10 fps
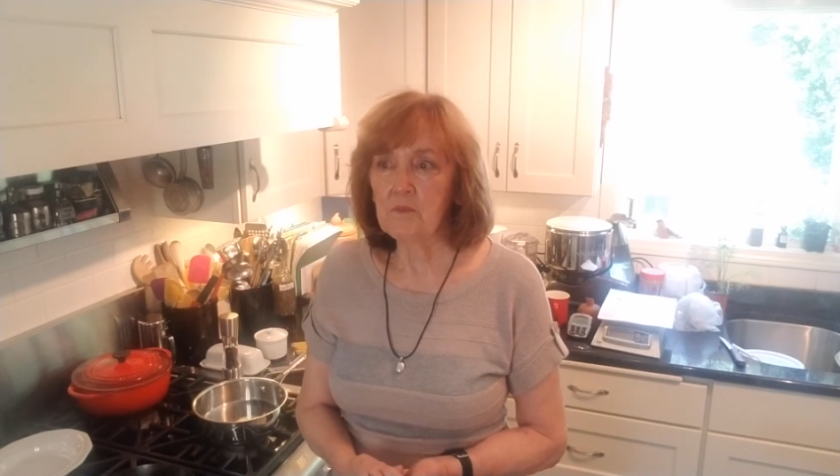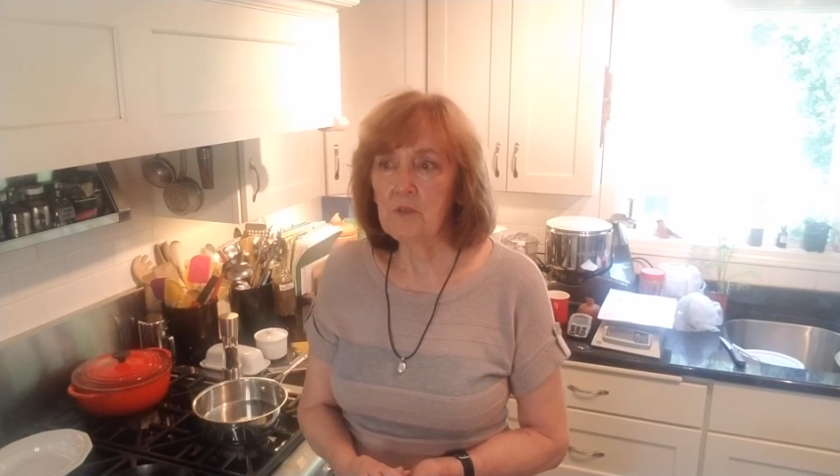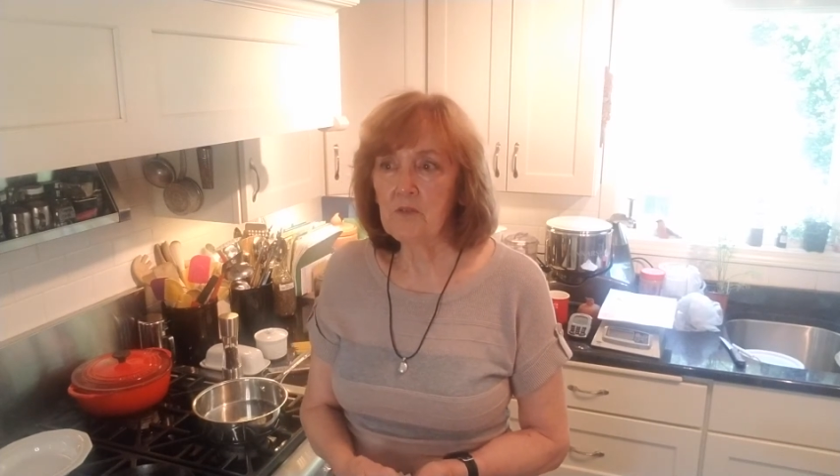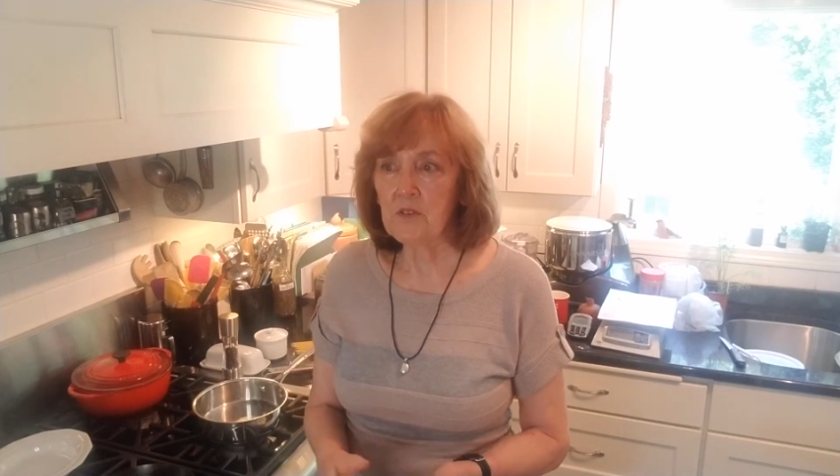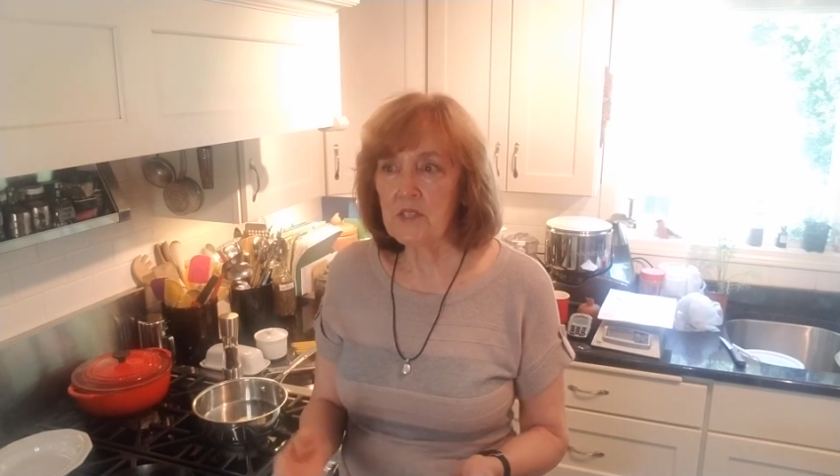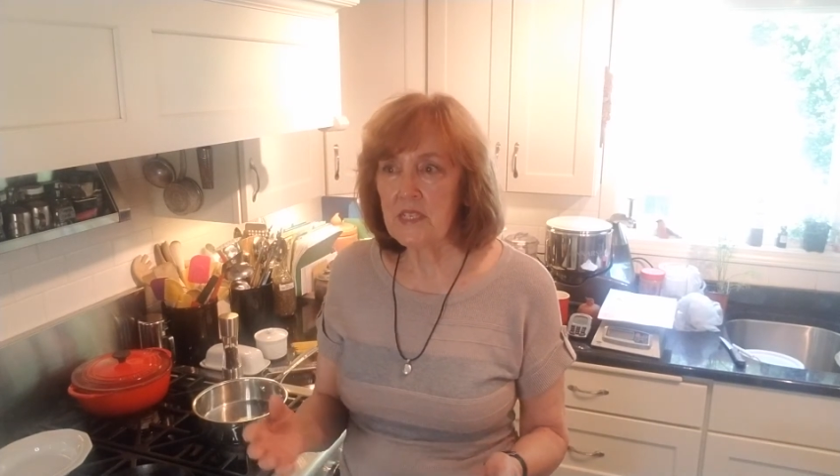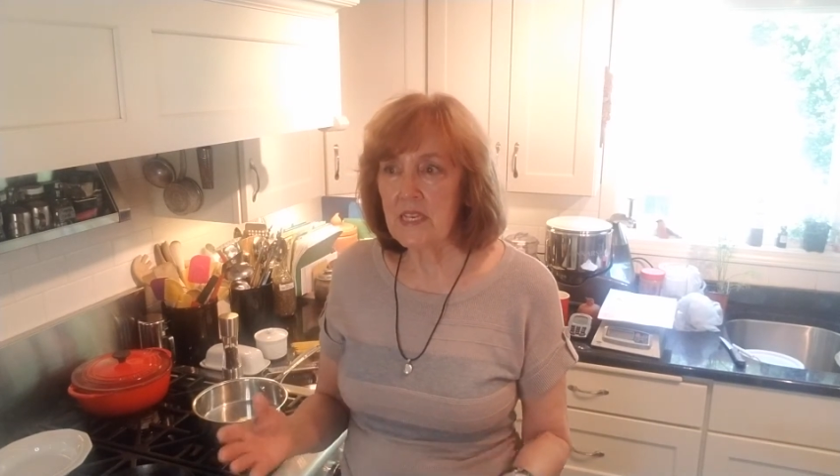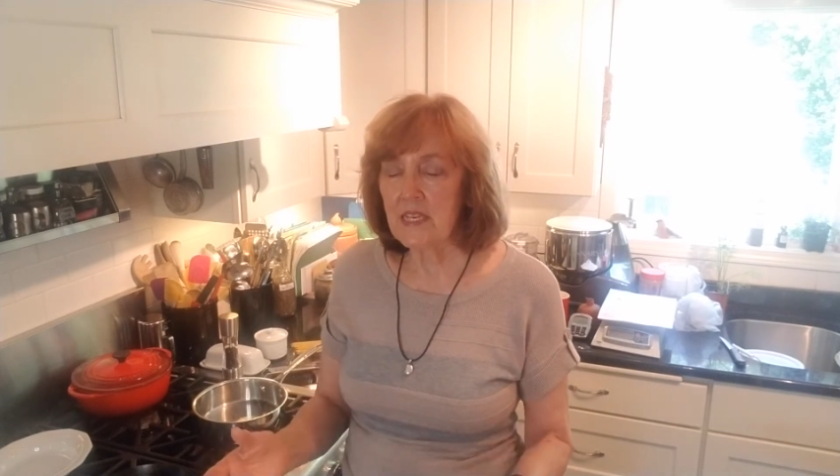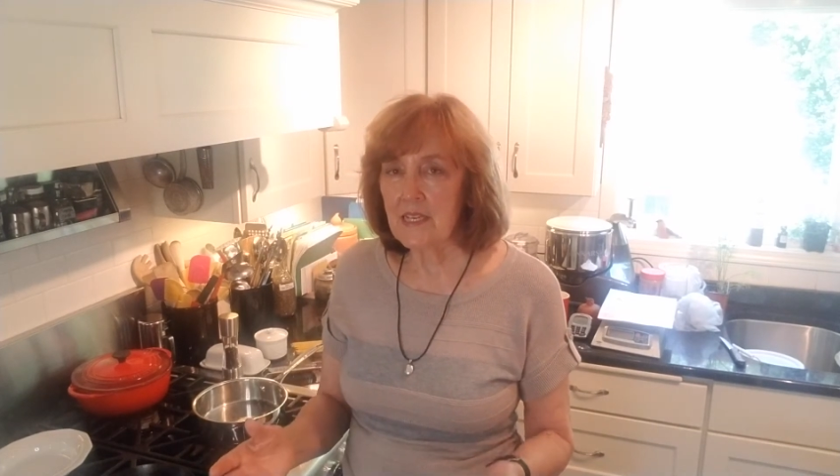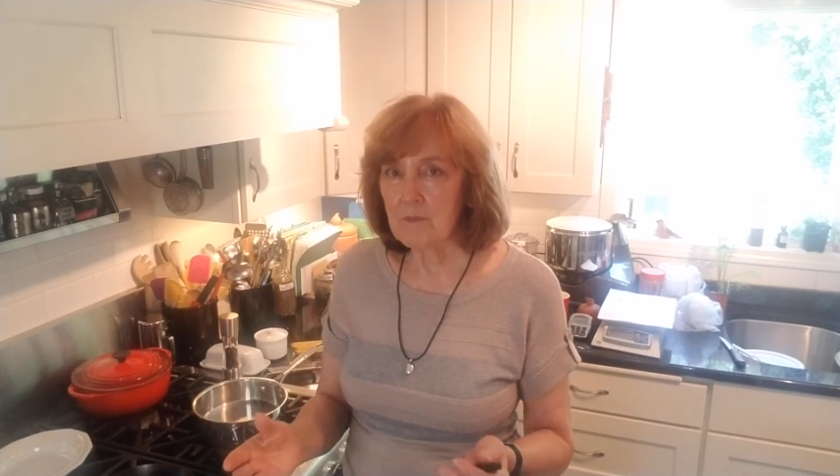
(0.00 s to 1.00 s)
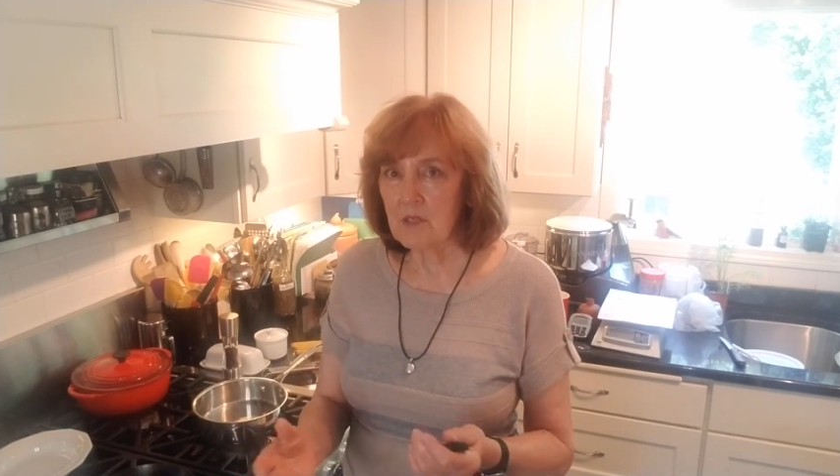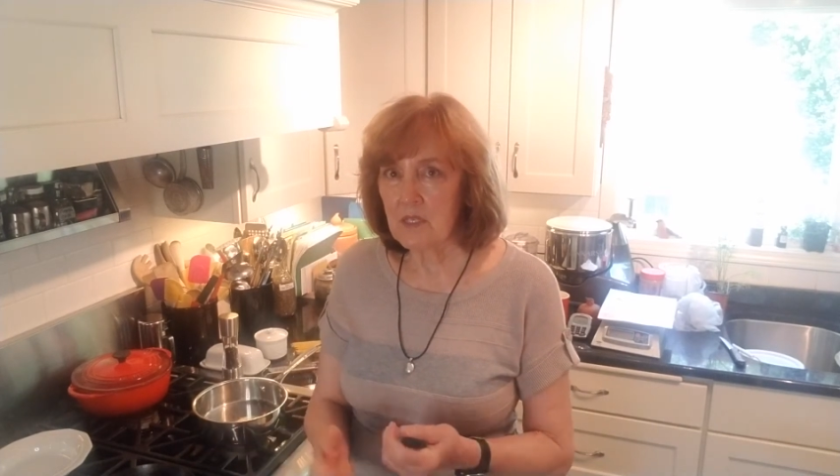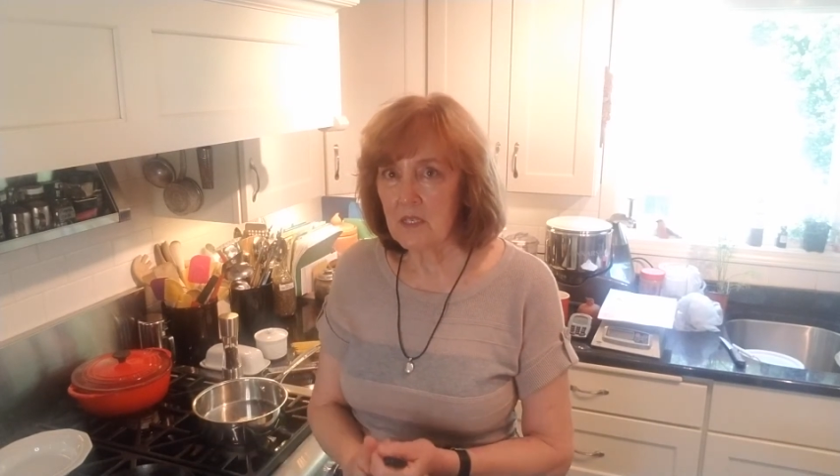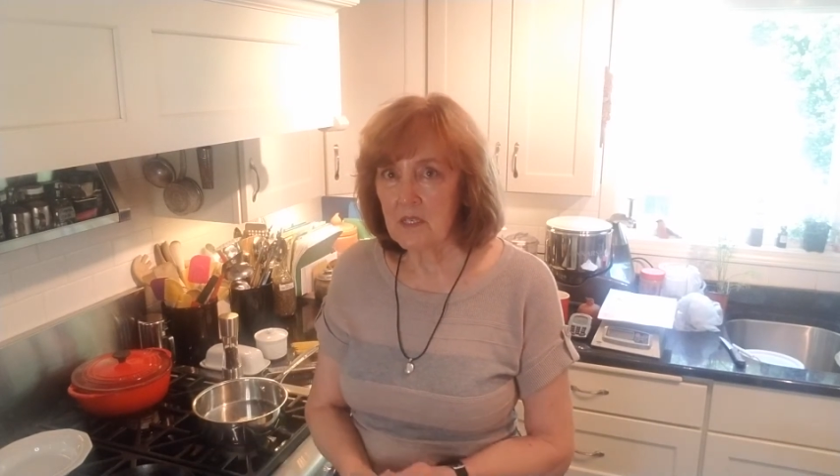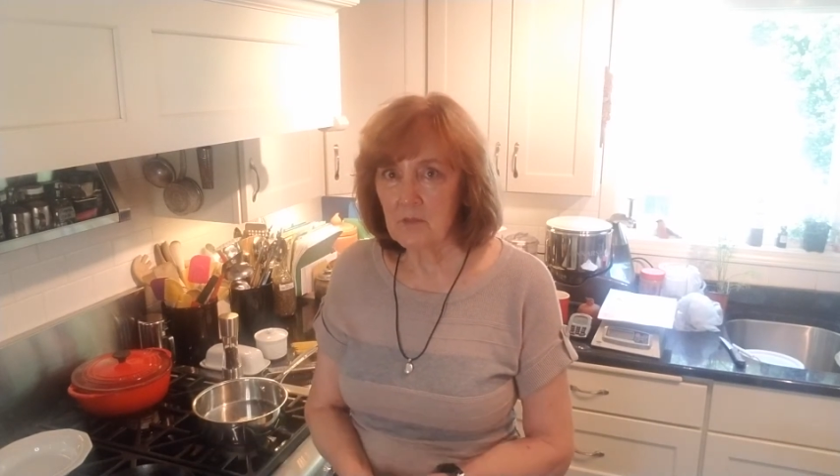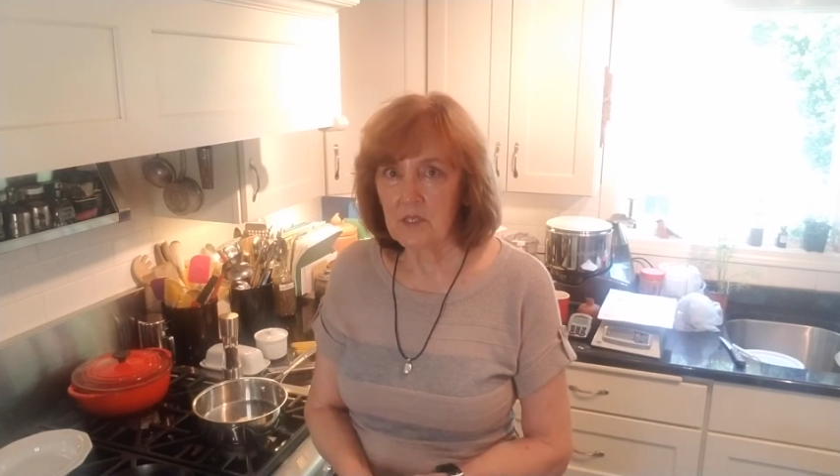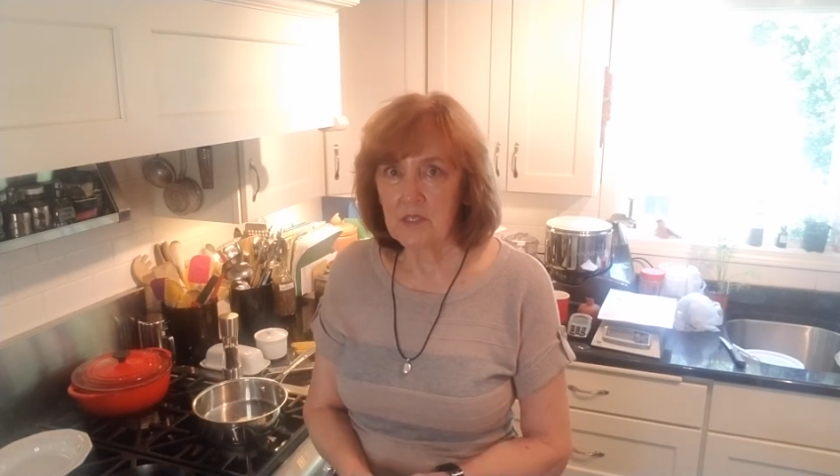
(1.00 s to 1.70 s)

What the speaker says: But for today, I'm starting with